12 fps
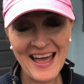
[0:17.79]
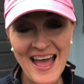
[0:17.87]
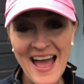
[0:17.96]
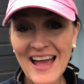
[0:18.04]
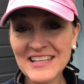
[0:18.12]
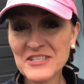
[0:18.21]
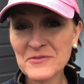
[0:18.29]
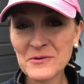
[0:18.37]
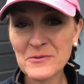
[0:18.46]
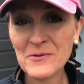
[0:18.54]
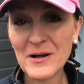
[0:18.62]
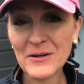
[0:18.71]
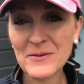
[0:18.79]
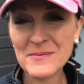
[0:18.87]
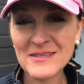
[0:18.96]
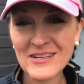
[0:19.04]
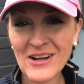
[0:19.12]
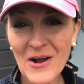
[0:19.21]
I just want to welcome
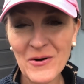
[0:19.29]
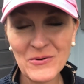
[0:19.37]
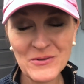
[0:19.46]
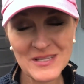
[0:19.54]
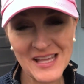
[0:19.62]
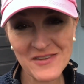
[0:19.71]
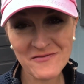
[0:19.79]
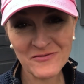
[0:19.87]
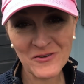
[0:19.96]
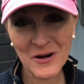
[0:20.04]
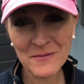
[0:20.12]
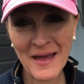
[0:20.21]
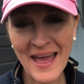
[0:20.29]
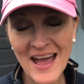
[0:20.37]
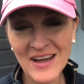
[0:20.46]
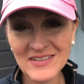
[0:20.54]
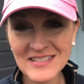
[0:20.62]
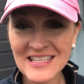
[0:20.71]
you to our old Southern
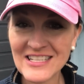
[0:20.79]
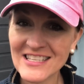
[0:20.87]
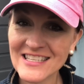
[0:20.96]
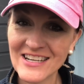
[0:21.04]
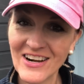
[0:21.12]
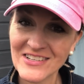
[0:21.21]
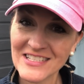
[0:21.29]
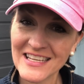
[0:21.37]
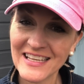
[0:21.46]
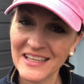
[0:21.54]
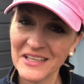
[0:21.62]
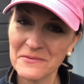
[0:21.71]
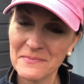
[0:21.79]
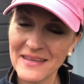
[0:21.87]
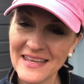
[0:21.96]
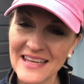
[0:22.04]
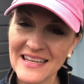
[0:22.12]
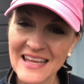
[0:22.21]
farmhouse and just talk to you a little
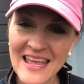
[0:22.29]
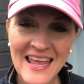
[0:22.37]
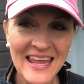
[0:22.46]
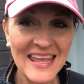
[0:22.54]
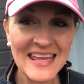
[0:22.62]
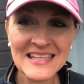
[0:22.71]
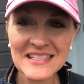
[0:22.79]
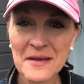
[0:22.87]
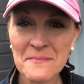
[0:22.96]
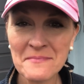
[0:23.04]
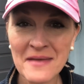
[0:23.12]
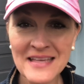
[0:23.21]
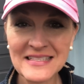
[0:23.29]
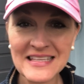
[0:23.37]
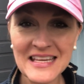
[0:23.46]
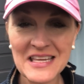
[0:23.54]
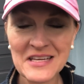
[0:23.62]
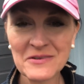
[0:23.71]
bit. It is a
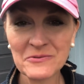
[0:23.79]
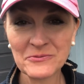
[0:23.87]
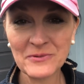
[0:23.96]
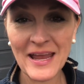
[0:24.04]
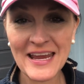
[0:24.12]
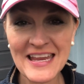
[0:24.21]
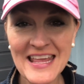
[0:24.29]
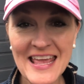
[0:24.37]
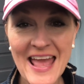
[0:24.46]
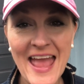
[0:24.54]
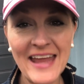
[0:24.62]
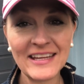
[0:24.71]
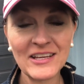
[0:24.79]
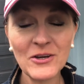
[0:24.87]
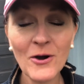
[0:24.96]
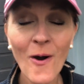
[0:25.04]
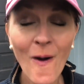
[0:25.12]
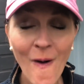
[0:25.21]
messy, rainy, and
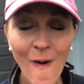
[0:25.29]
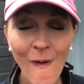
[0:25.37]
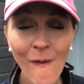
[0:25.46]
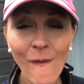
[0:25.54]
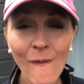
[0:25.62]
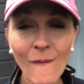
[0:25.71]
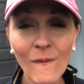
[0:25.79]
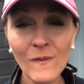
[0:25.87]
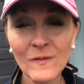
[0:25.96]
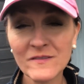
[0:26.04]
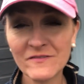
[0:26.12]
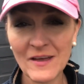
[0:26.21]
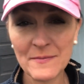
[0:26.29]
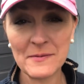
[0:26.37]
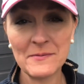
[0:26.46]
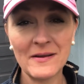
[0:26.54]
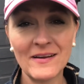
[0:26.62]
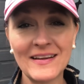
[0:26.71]
cold
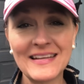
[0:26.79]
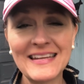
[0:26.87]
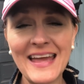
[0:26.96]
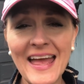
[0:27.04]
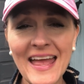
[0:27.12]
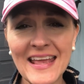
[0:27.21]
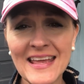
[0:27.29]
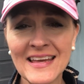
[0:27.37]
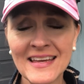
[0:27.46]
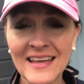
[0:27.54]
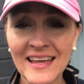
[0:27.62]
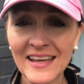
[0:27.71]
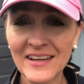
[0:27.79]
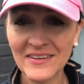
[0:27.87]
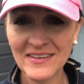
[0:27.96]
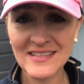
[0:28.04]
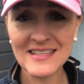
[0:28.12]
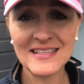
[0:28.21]
February day
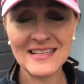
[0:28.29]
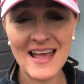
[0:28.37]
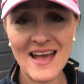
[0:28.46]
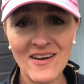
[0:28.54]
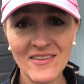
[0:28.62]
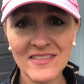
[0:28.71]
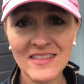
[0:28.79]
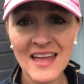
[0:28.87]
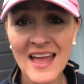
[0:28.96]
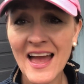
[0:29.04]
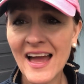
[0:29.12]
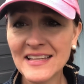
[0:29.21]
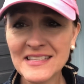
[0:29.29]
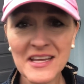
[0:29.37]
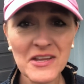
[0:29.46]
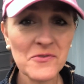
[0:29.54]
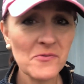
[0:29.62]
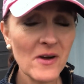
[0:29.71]
here in the South. I
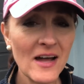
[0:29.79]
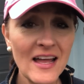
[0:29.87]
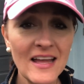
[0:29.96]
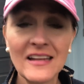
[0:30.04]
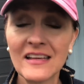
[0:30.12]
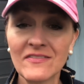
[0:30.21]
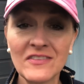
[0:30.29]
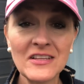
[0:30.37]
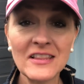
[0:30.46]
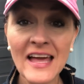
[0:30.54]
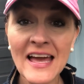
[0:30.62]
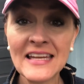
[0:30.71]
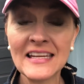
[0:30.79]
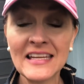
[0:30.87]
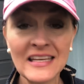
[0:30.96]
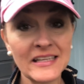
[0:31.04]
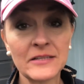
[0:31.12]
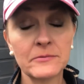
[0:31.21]
tell you what, if you let it,
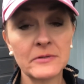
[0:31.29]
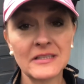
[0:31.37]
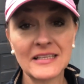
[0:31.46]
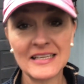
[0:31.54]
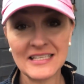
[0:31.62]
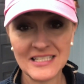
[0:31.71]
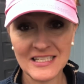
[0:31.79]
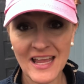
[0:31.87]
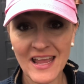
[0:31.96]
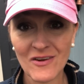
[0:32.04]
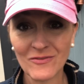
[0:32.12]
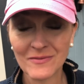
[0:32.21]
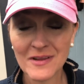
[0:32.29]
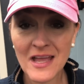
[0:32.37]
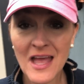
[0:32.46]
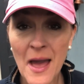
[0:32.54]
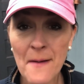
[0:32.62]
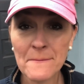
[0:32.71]
it could really get you down.
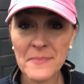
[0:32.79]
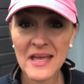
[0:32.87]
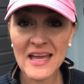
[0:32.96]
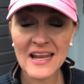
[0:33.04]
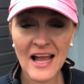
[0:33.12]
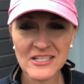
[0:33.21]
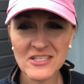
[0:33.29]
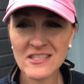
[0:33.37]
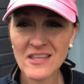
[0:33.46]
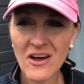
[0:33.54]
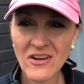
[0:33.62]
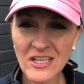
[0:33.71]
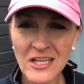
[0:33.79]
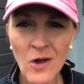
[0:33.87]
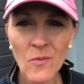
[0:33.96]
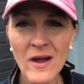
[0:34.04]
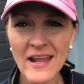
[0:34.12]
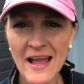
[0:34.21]
But I just thought, you
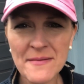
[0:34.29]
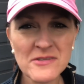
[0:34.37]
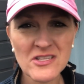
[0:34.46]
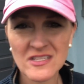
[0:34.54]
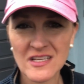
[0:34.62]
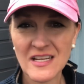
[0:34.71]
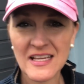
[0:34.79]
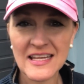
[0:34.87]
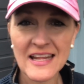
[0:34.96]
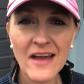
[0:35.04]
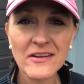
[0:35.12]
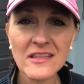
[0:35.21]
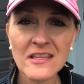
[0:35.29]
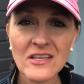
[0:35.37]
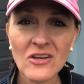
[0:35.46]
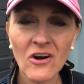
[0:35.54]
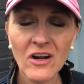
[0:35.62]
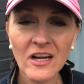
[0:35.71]
know what, I'm just going to get out in the
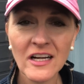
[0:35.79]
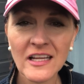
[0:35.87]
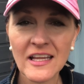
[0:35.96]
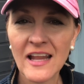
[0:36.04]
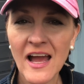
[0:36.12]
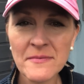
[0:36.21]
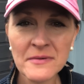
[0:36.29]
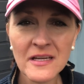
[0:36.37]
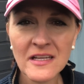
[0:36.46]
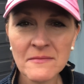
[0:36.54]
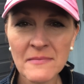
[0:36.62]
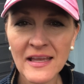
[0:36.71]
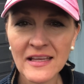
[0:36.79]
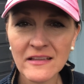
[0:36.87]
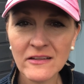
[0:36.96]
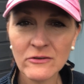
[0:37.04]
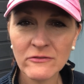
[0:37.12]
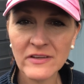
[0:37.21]
yard and I'm going to make a
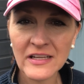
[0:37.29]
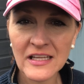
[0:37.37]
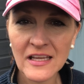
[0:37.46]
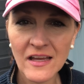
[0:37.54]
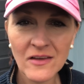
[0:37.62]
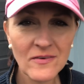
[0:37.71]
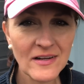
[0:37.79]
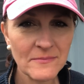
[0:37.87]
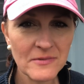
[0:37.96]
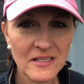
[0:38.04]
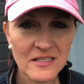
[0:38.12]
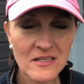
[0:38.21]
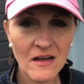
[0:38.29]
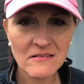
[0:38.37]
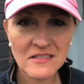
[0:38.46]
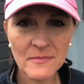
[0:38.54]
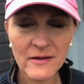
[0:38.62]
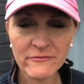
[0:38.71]
little video and I'm going to
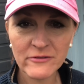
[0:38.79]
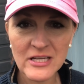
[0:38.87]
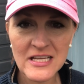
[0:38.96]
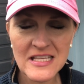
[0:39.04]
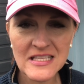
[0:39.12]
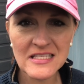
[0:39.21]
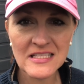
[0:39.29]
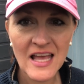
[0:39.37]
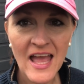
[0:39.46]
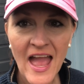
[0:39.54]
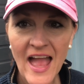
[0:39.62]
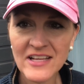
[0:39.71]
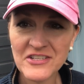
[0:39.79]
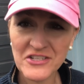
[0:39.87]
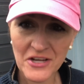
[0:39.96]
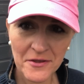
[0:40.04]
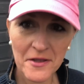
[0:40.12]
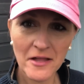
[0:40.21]
talk to my friends and
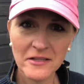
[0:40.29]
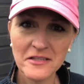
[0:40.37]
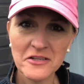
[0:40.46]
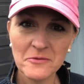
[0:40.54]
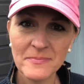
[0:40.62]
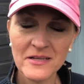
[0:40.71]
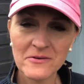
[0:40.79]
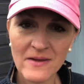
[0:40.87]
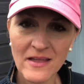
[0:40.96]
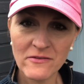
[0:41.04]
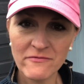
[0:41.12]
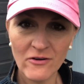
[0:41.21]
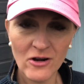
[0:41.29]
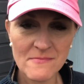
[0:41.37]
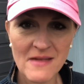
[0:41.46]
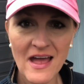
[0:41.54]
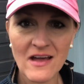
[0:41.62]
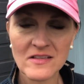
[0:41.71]
show y'all a little bit around the
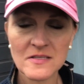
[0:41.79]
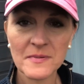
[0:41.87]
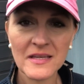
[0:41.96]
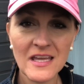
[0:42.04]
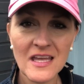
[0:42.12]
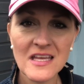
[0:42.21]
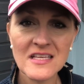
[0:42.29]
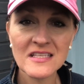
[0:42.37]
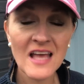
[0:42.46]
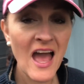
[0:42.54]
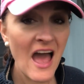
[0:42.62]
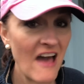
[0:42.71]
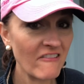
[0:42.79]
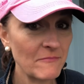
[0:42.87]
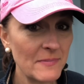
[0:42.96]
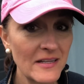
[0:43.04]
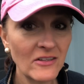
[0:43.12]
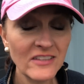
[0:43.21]
farmhouse, because
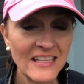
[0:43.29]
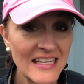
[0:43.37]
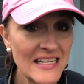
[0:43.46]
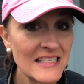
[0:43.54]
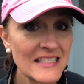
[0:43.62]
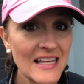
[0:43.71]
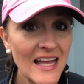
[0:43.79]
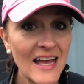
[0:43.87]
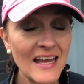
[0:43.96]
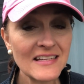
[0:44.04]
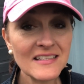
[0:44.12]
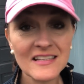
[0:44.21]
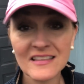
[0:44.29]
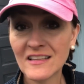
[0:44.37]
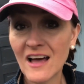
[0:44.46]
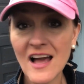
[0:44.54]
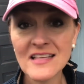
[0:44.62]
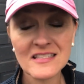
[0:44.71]
I've been on the inside
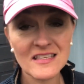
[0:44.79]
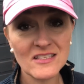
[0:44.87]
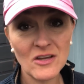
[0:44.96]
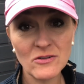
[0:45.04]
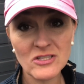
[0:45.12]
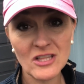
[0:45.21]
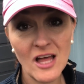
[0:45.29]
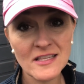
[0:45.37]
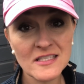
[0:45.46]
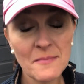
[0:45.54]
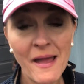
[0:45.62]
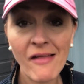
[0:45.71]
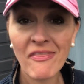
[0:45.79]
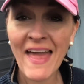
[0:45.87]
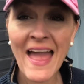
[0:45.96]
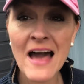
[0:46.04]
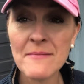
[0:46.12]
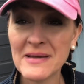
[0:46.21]
lots and told you lots about
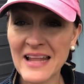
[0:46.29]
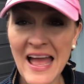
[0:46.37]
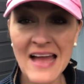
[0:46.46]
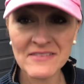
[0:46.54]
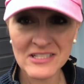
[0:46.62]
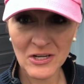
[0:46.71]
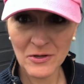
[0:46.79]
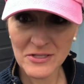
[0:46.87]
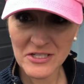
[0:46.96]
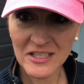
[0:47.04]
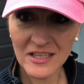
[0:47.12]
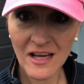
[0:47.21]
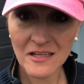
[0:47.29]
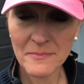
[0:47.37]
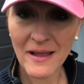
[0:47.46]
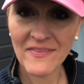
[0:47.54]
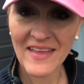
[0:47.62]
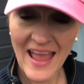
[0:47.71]
that, but I haven't told you a lot
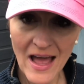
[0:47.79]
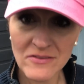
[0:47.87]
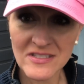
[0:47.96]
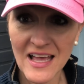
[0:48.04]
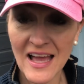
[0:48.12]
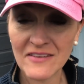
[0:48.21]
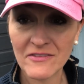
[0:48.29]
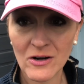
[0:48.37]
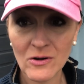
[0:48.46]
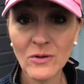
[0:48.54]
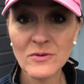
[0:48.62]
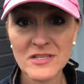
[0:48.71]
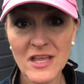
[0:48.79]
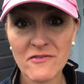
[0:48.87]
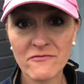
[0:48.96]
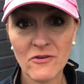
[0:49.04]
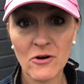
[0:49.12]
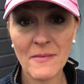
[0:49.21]
about the outside of our old
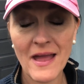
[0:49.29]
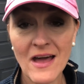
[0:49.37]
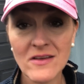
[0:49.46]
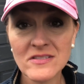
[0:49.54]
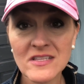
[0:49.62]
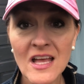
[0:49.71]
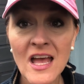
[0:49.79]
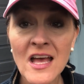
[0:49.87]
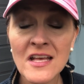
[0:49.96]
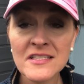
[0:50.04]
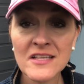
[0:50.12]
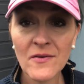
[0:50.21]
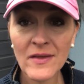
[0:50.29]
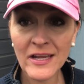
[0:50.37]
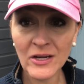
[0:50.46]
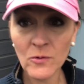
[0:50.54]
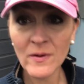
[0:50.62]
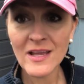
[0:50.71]
Southern farmhouse. So
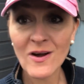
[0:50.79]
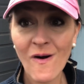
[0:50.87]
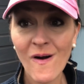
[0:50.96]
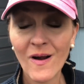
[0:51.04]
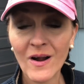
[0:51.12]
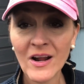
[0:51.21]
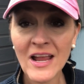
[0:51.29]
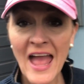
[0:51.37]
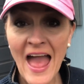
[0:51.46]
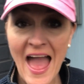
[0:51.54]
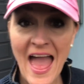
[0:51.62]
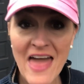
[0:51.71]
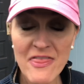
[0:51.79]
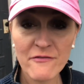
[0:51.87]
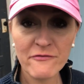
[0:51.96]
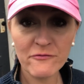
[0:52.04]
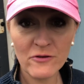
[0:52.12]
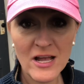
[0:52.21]
here we are at the
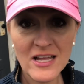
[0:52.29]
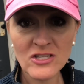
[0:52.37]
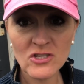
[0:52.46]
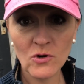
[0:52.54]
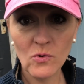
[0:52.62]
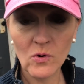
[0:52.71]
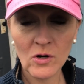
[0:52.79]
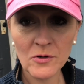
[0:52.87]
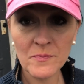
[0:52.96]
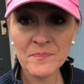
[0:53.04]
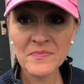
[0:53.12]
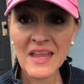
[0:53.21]
front door.